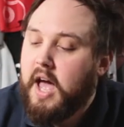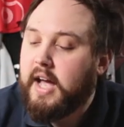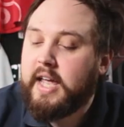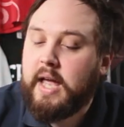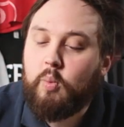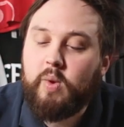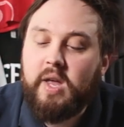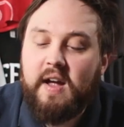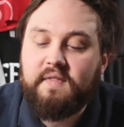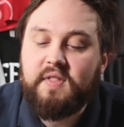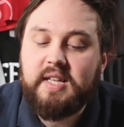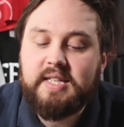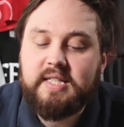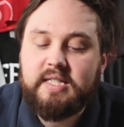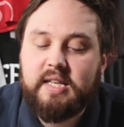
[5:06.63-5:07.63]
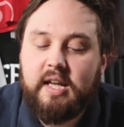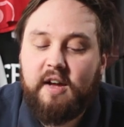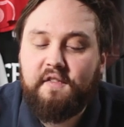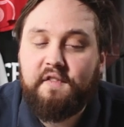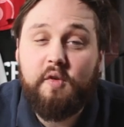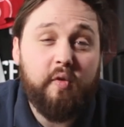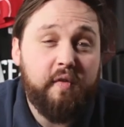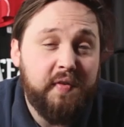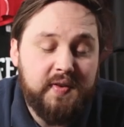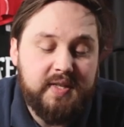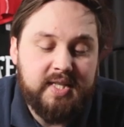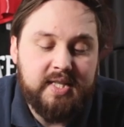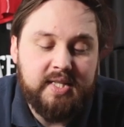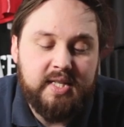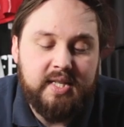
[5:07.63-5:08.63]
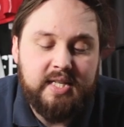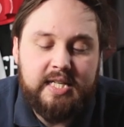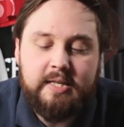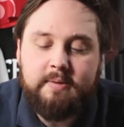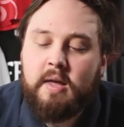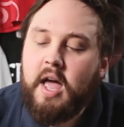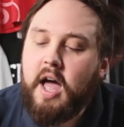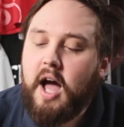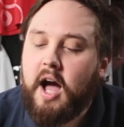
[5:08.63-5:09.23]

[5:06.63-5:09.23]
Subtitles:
Again, we have this full foot design.